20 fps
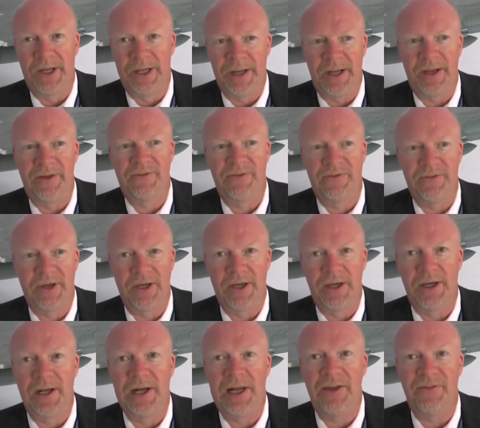One
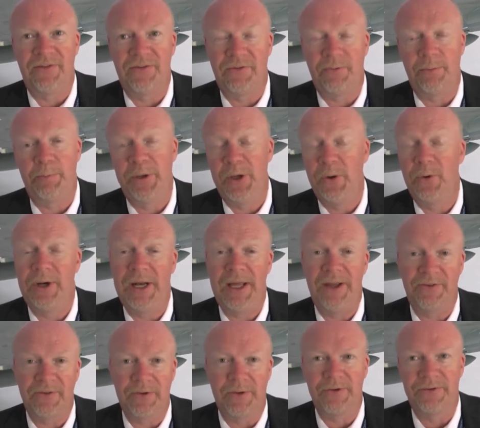is pure
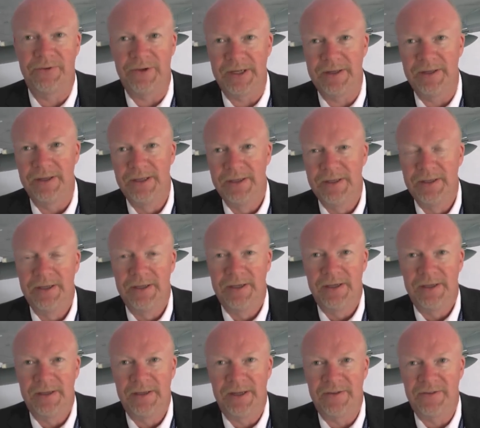lease contract.
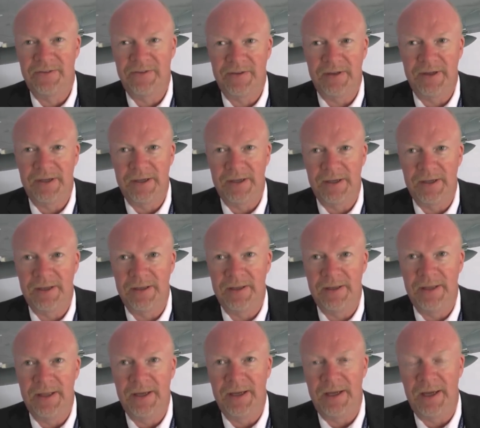That's the
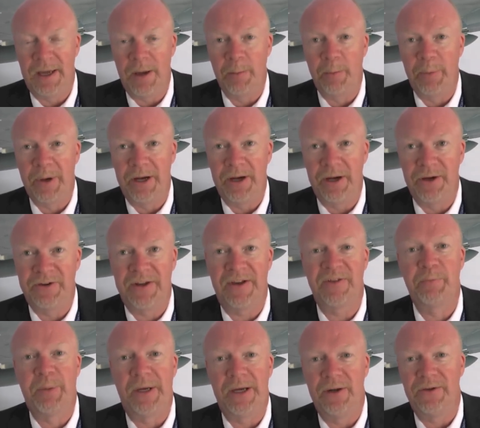Empire
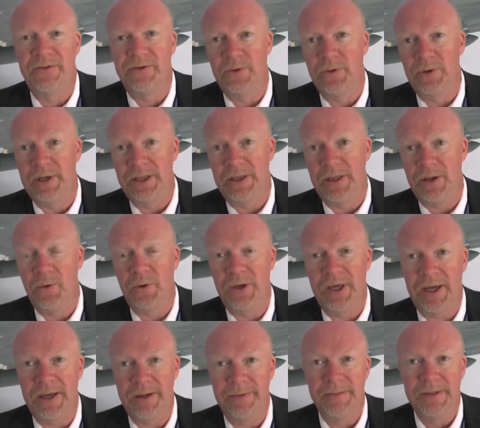Test Pilot School in the
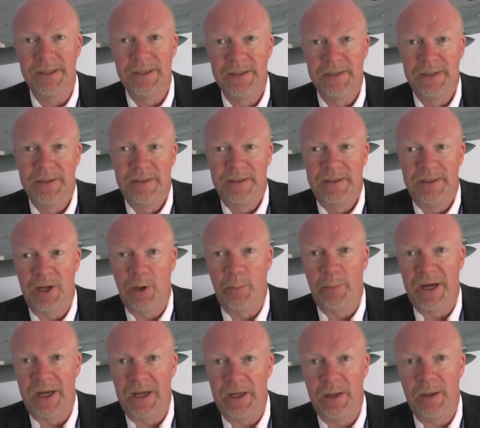UK. They're
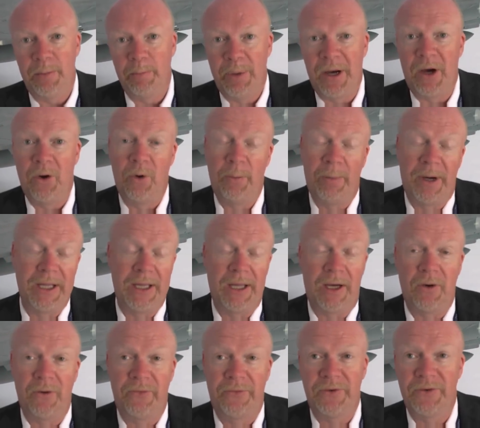buying power by the
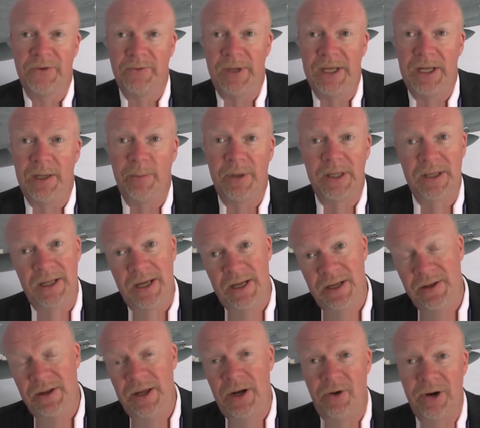hour from Sweden, but
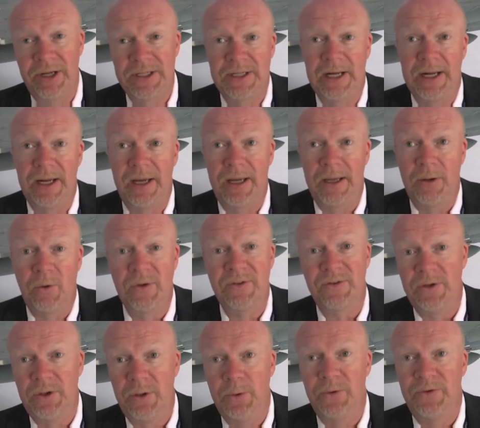they're actually
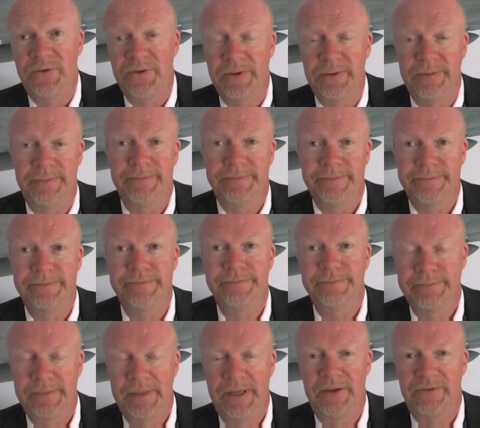also user.
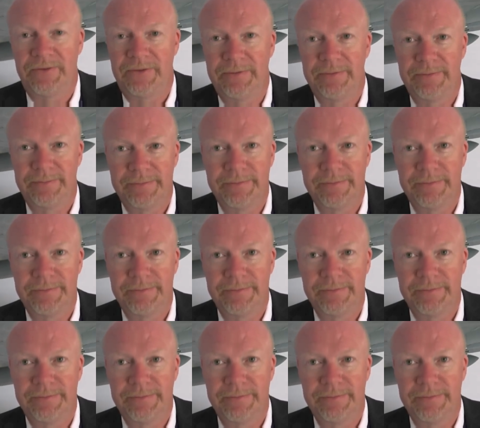Yes.